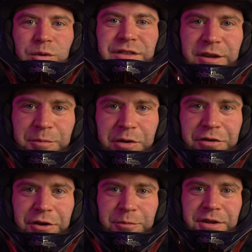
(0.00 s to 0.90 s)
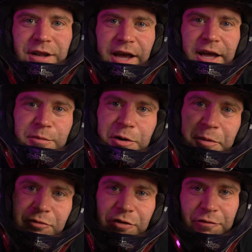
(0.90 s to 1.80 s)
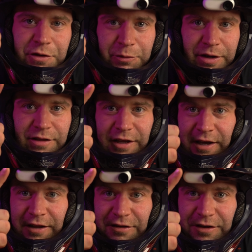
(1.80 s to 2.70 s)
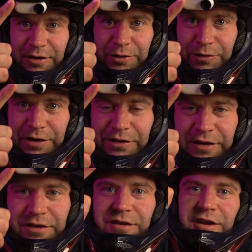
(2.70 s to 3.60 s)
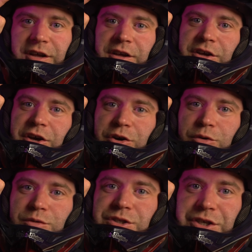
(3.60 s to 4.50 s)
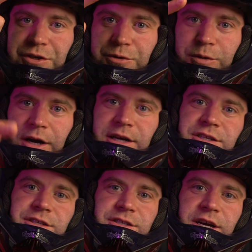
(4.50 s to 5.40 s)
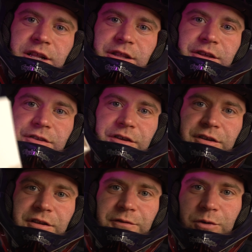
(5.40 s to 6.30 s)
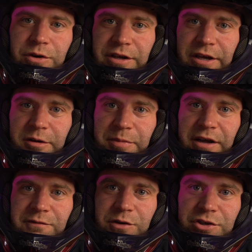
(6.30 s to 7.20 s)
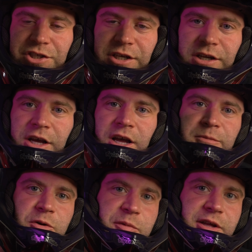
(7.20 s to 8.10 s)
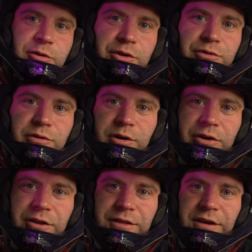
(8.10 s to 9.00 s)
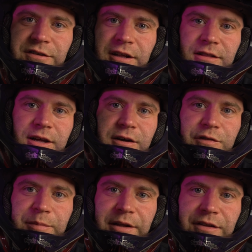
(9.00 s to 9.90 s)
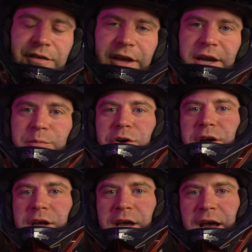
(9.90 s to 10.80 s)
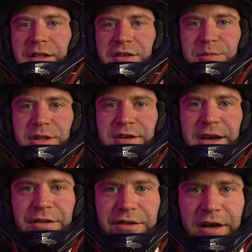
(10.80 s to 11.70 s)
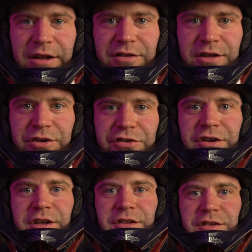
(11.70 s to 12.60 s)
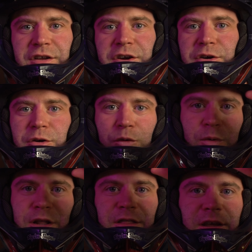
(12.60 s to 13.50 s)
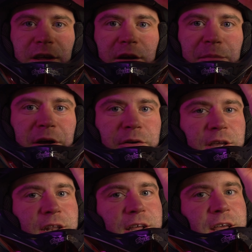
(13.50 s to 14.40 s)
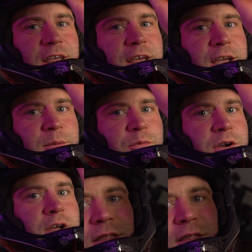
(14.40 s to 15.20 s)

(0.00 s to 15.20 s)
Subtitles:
What's up YouTube? Today I'm going to be reviewing the Insta360 GO 2. I just got the 64GB version. I'm going to be going through all the things I love about this camera and some of the downsides that you should consider when thinking about getting a camera